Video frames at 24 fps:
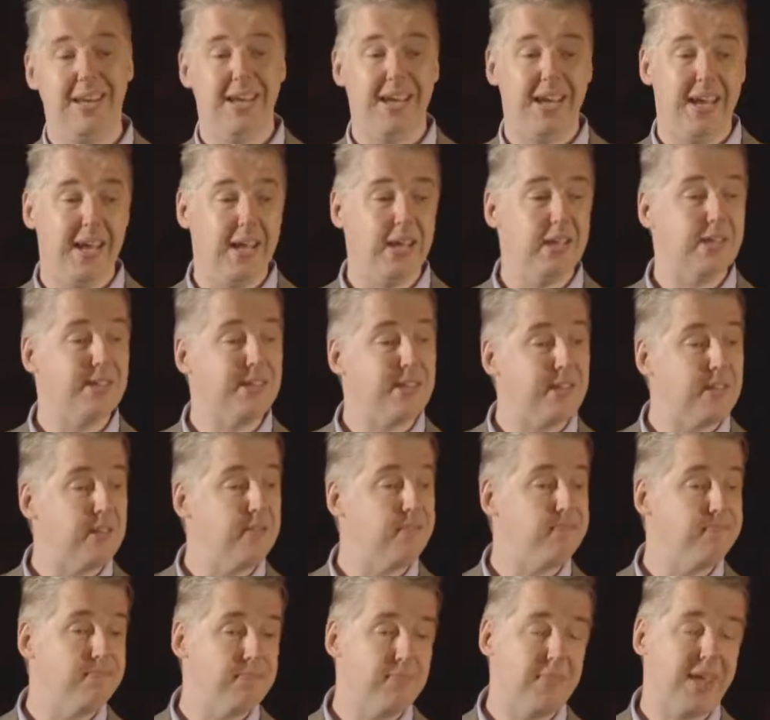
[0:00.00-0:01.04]
And it's
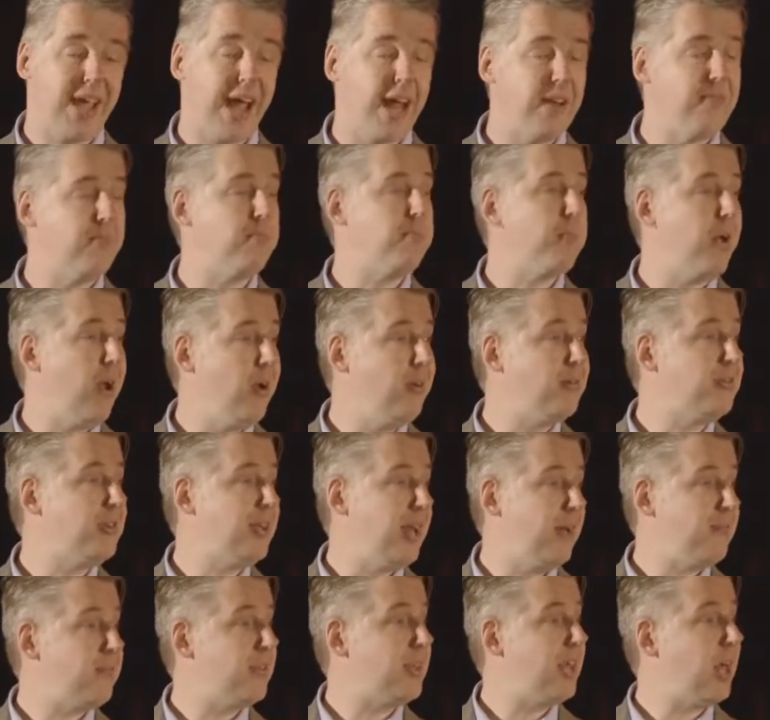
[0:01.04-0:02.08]
kind of embarrassing to
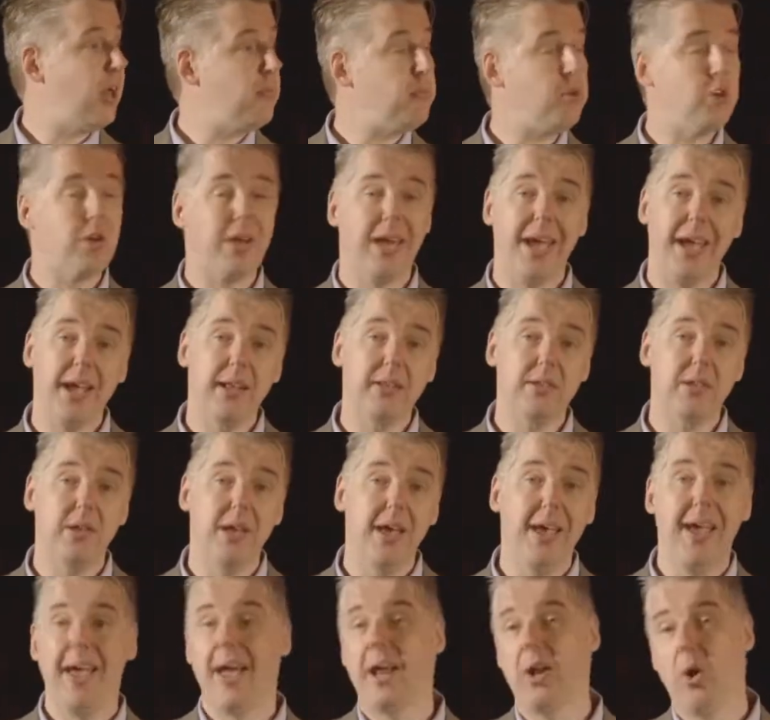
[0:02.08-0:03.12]
have to tell them you can't.
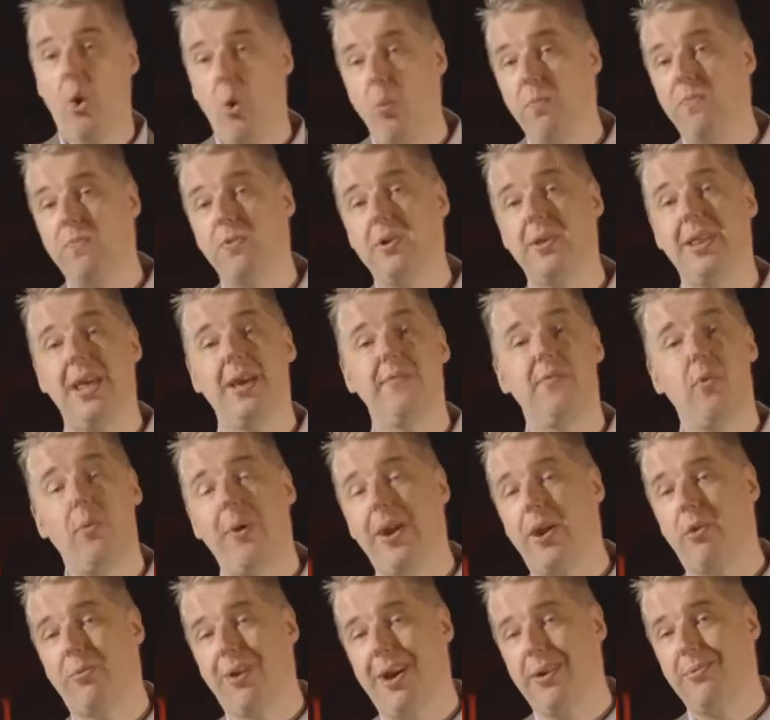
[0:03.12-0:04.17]
And hopefully they have a way
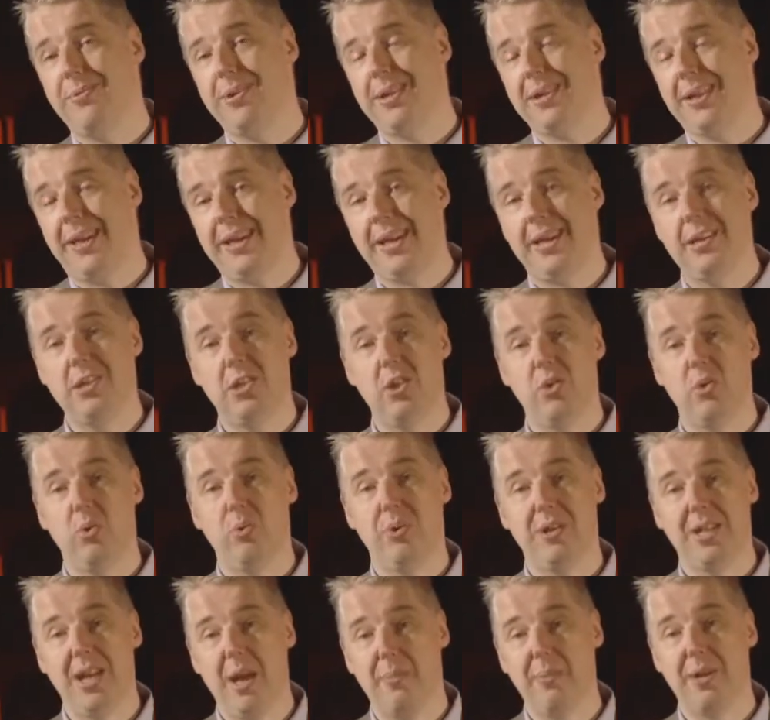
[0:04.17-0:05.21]
around it, like issuing you a
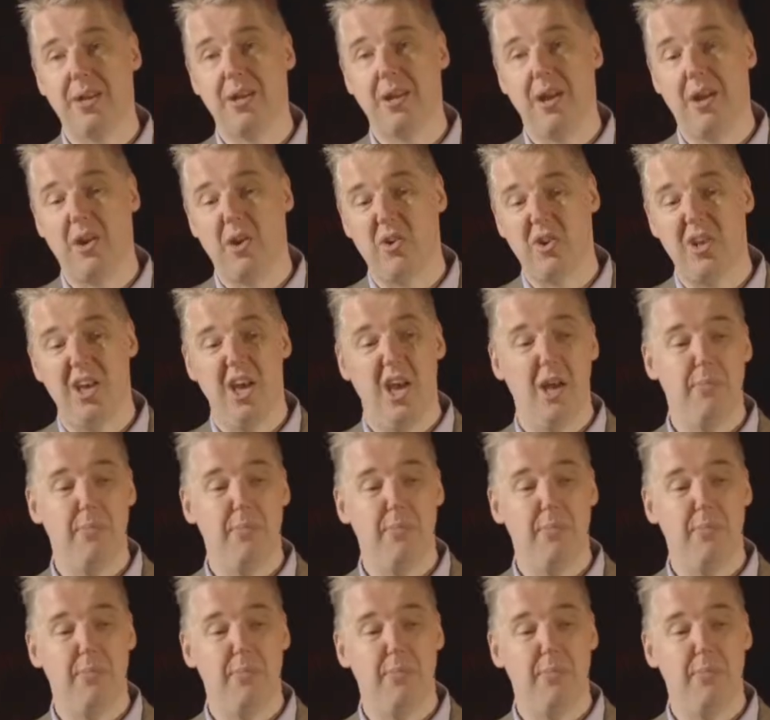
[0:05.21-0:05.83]
debit card.